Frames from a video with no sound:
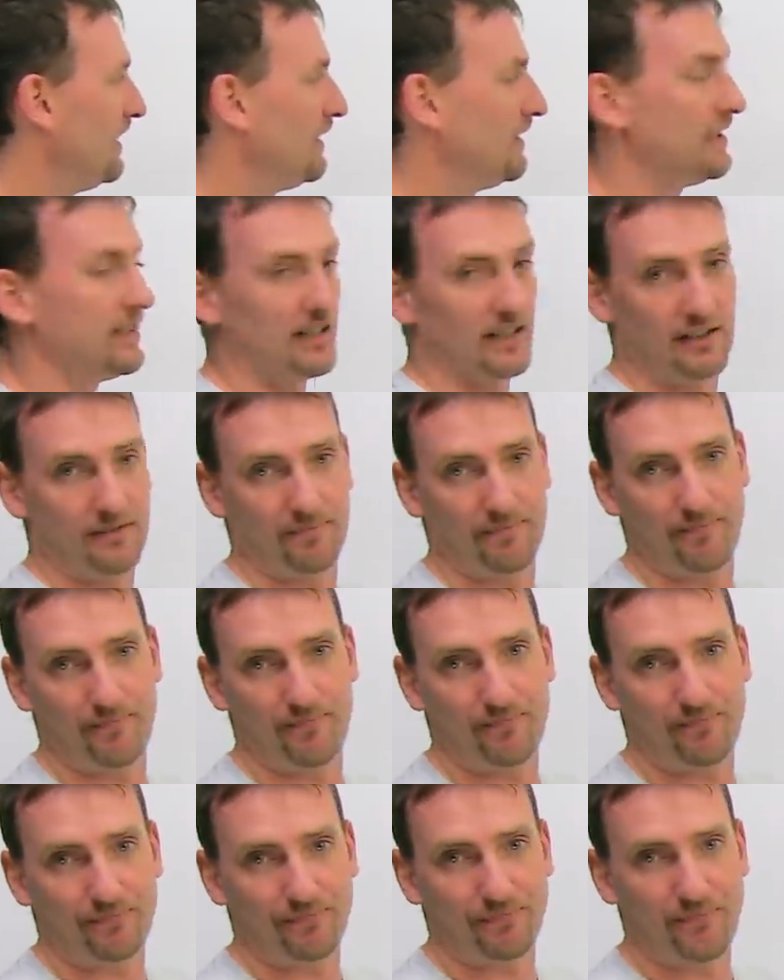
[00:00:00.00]
Little.
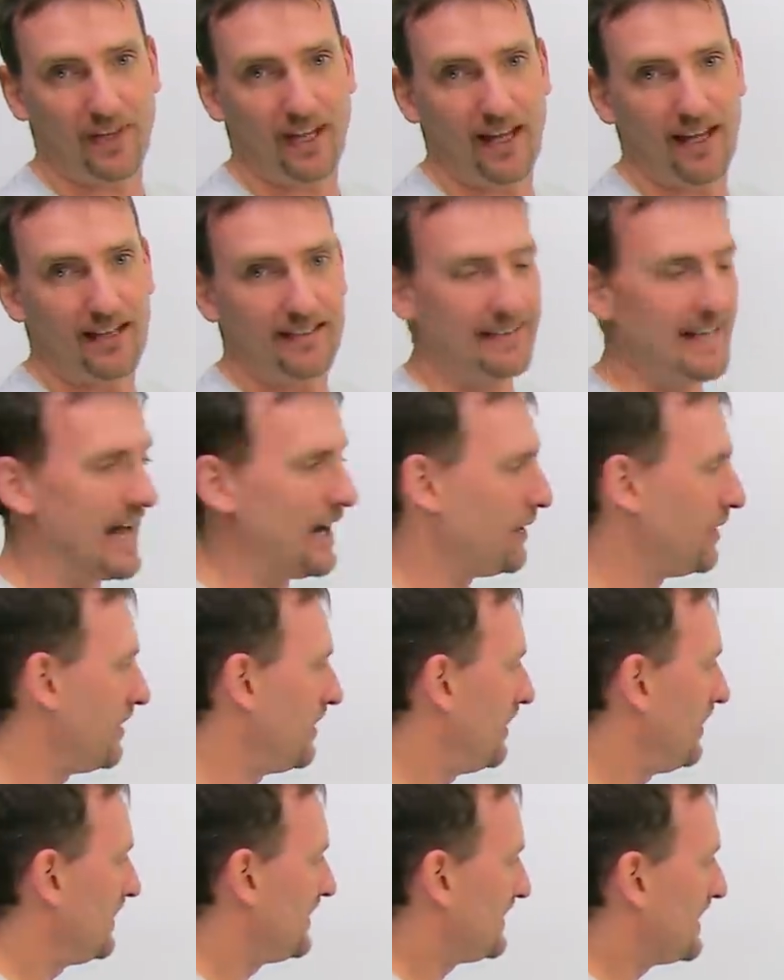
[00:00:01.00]
Now,
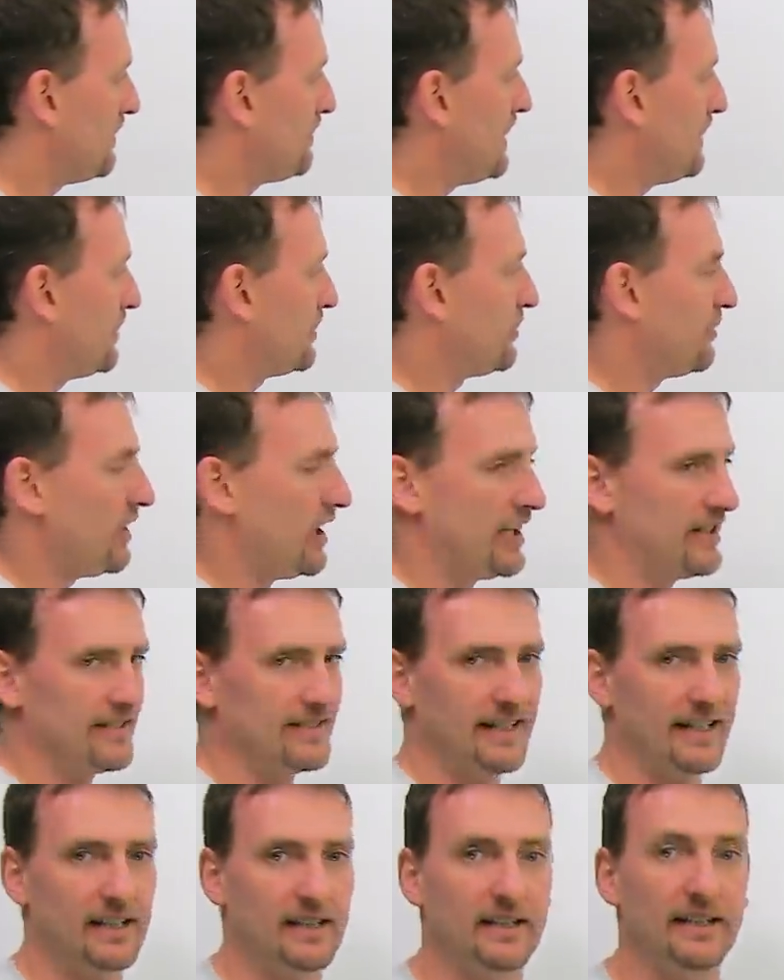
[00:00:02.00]
some people try to
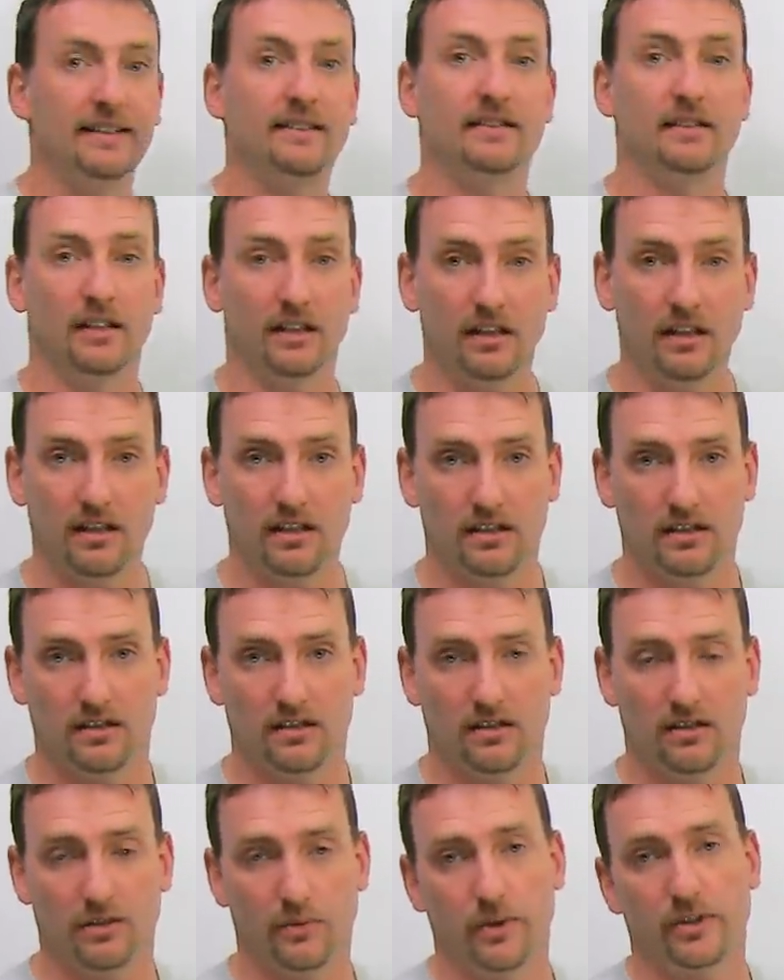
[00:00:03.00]
say little,
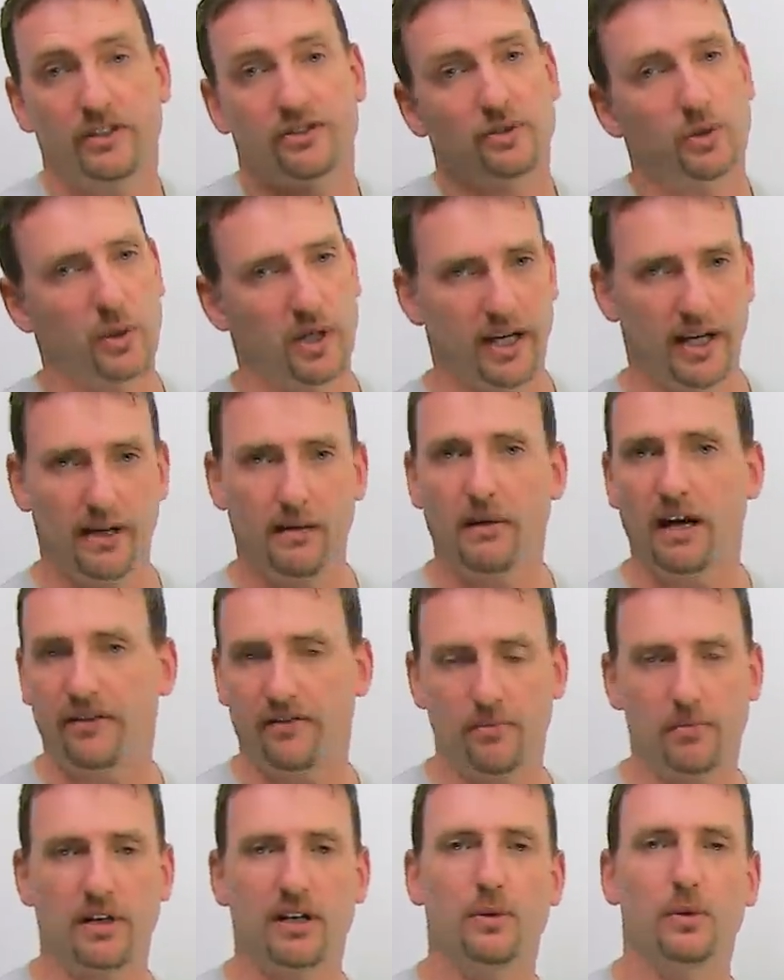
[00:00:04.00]
which is okay.
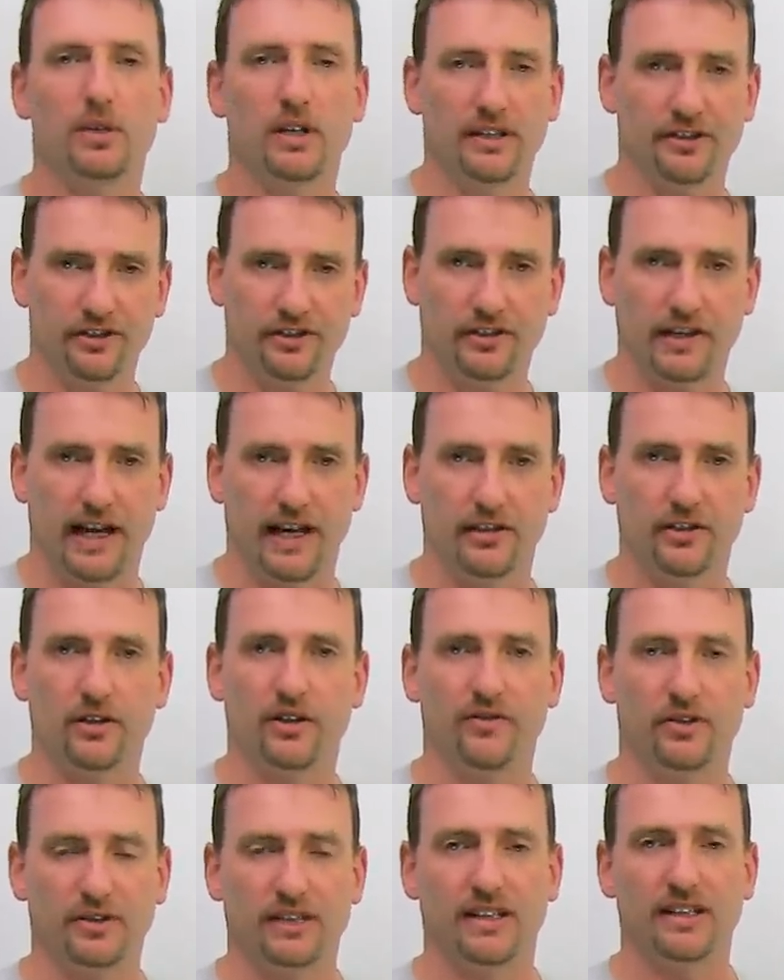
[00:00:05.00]
Everybody will understand you
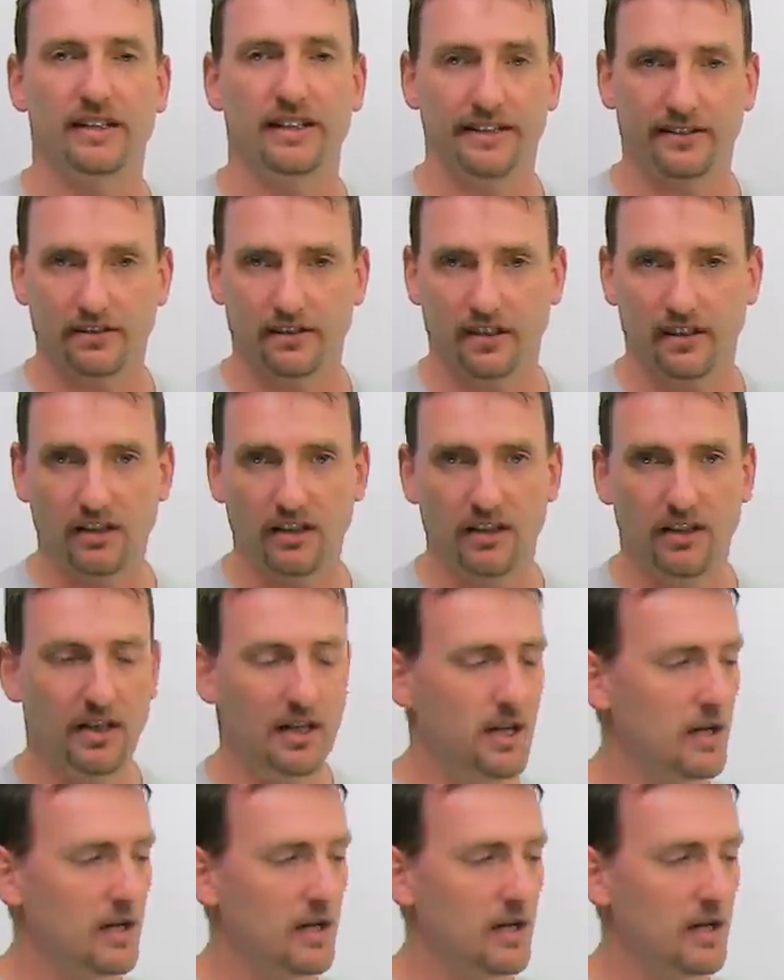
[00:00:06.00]
if you say little.